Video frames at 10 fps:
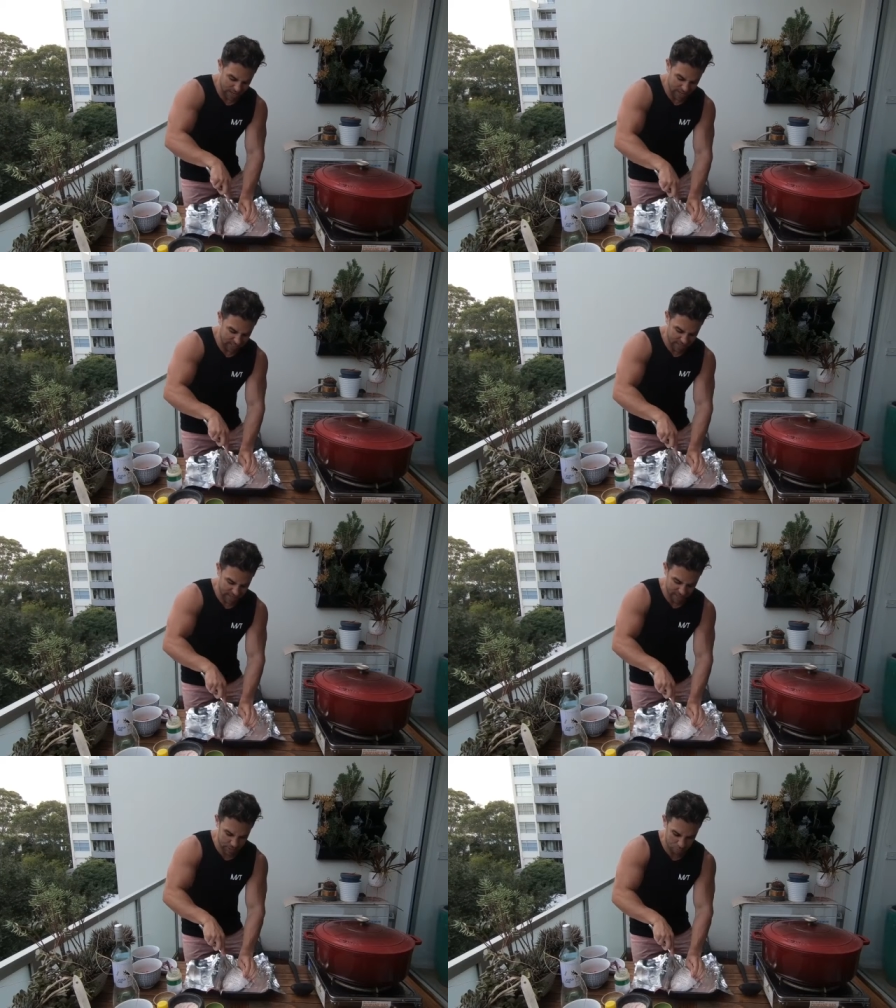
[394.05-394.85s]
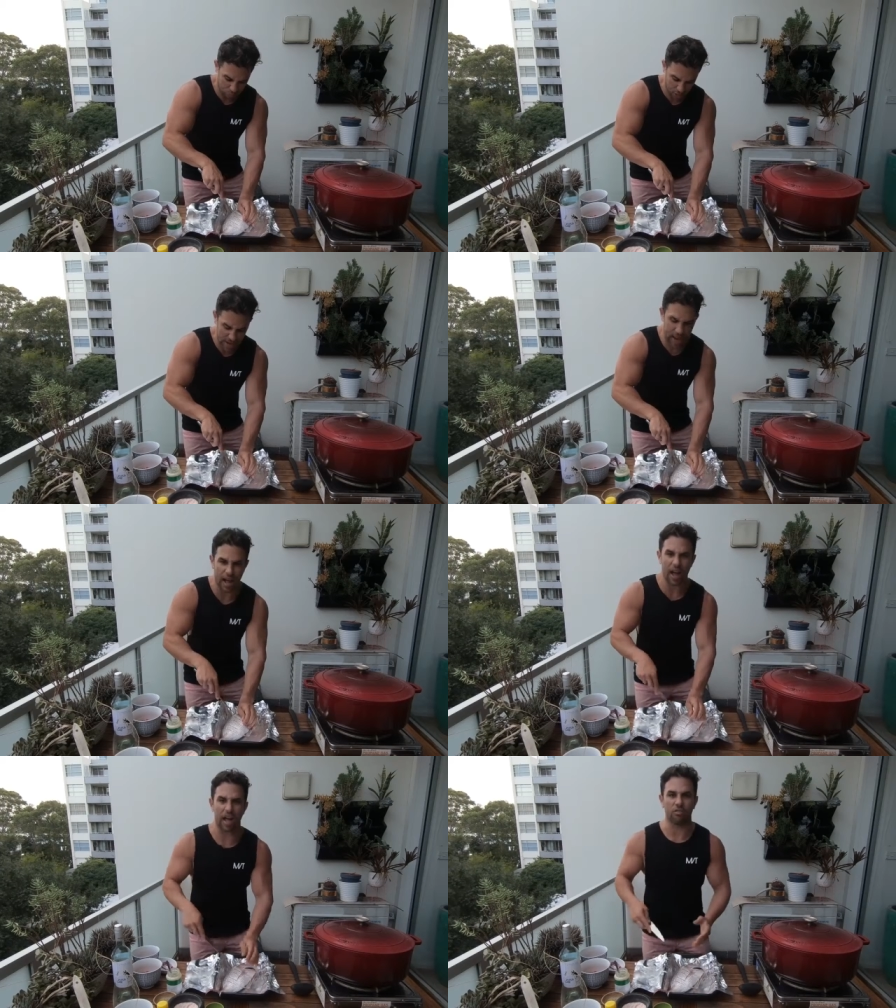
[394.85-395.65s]
is it's pretty
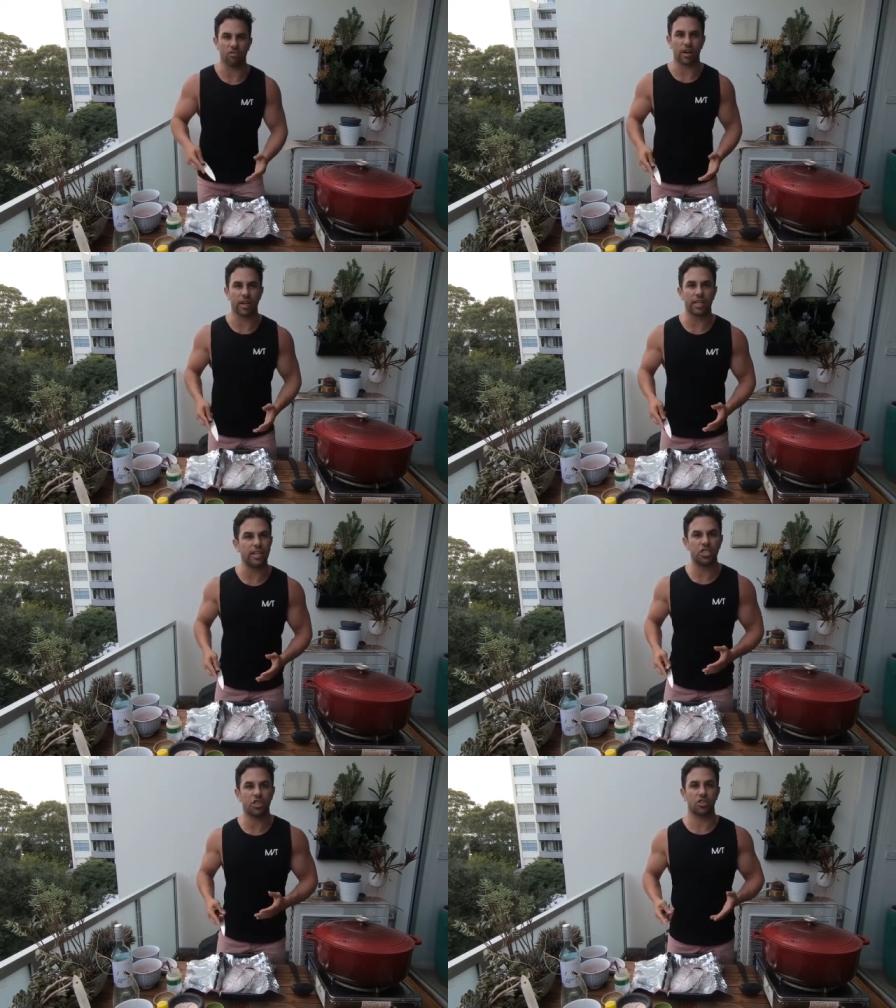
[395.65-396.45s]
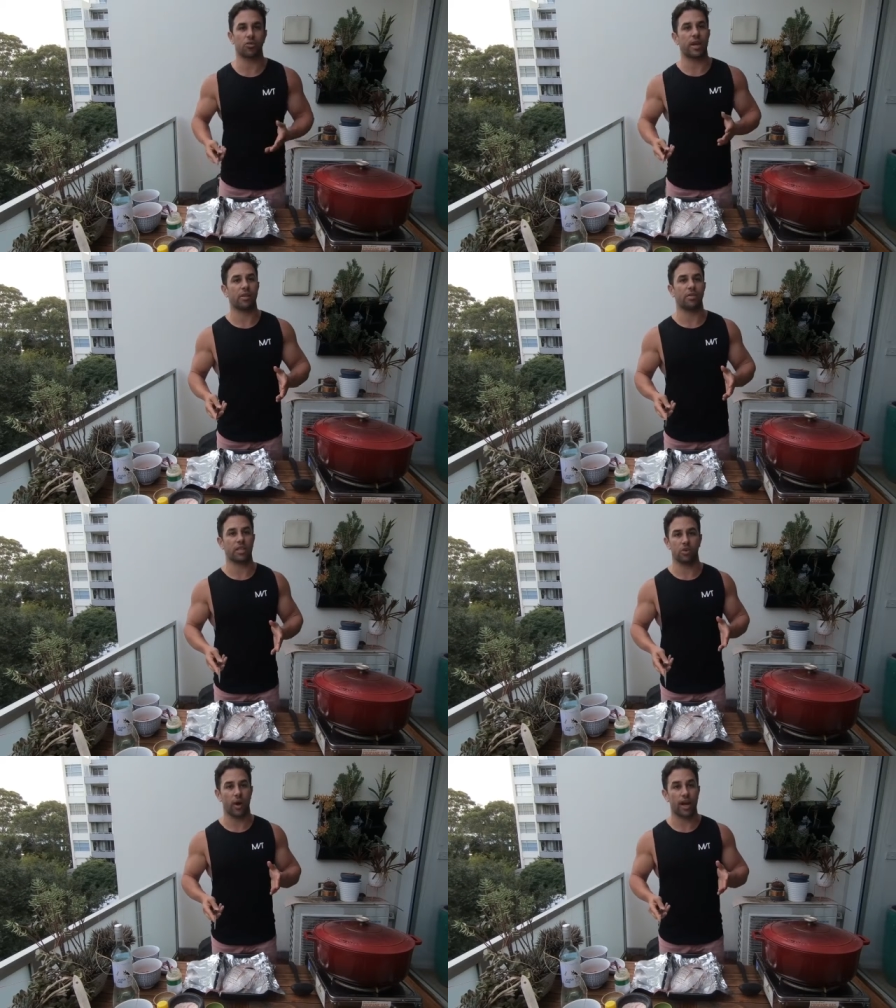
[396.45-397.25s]
hard really to do
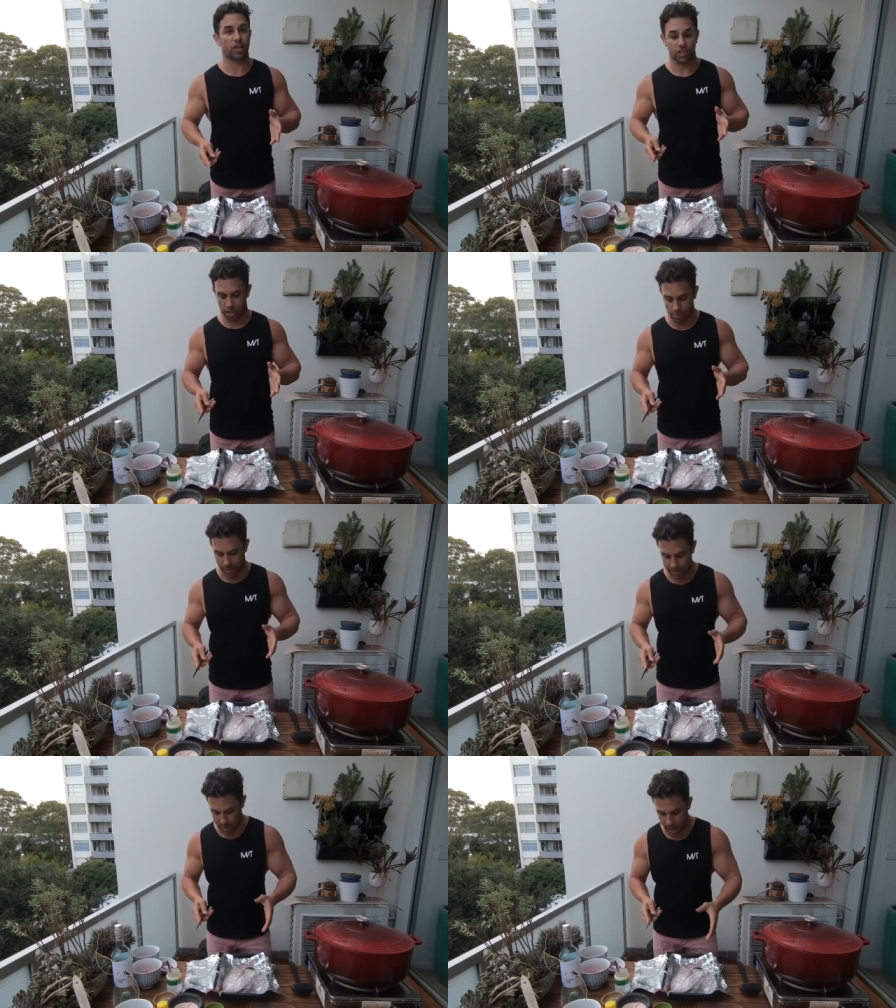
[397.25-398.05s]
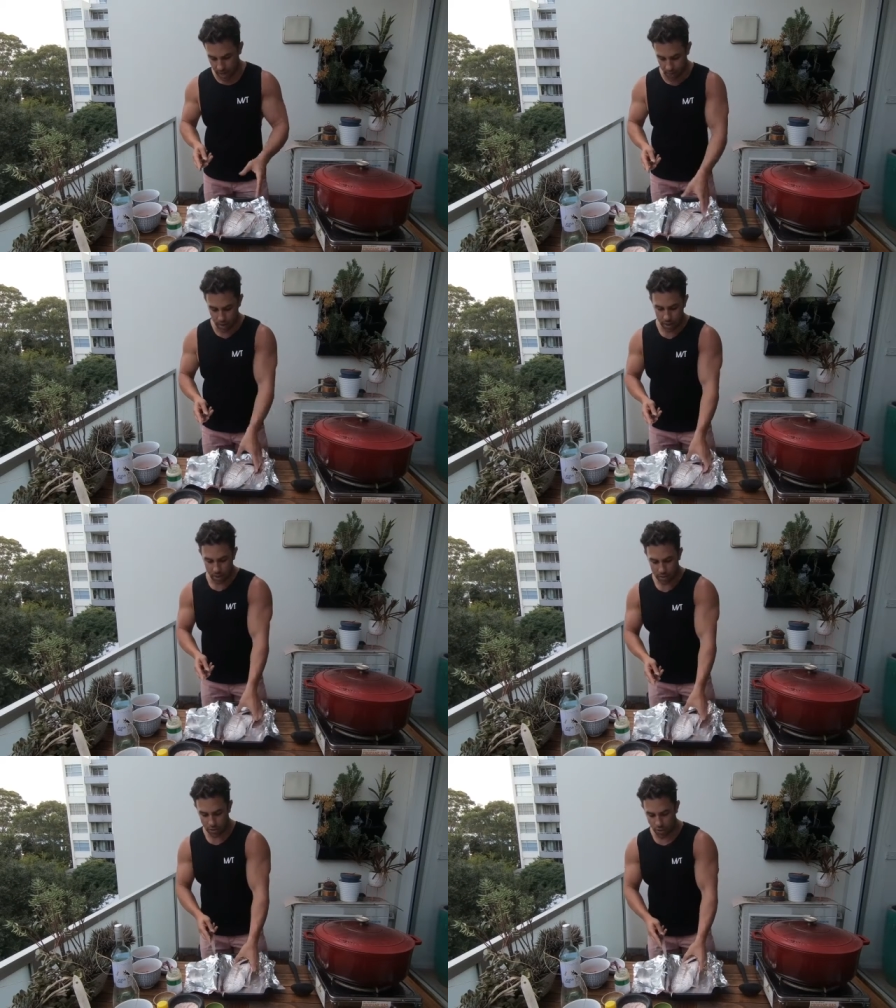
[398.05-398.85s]
anything to actually mess it up.
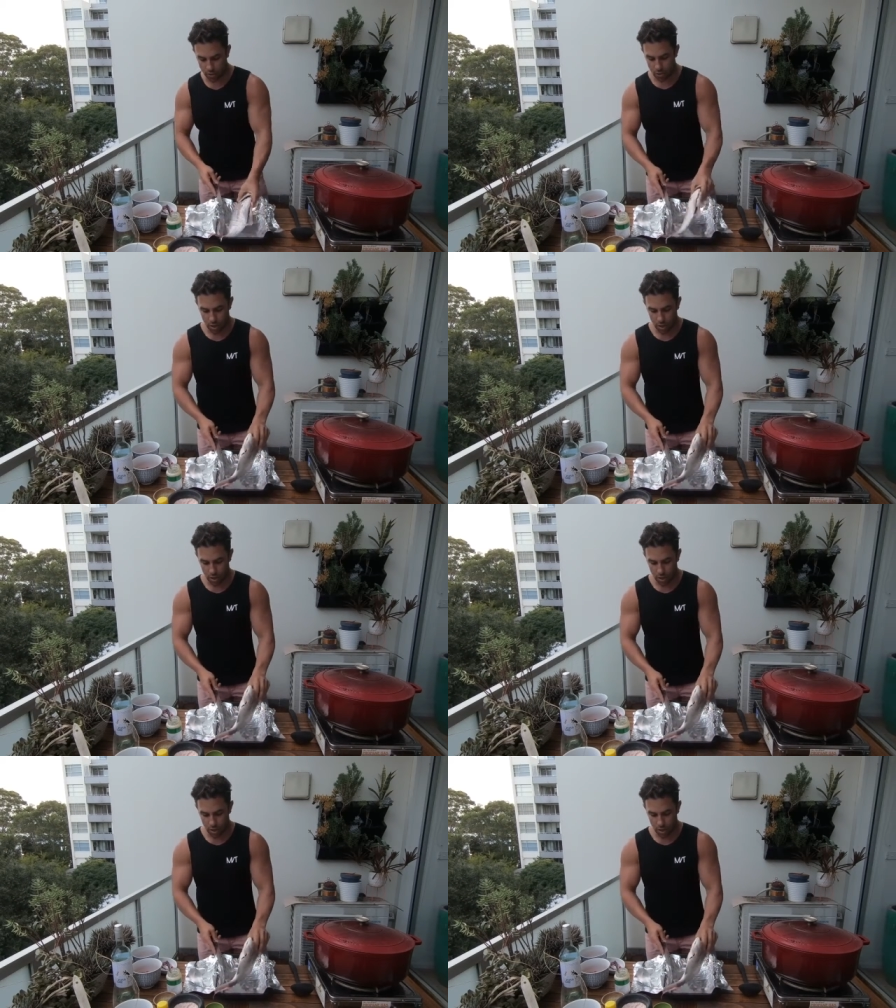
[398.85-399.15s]
So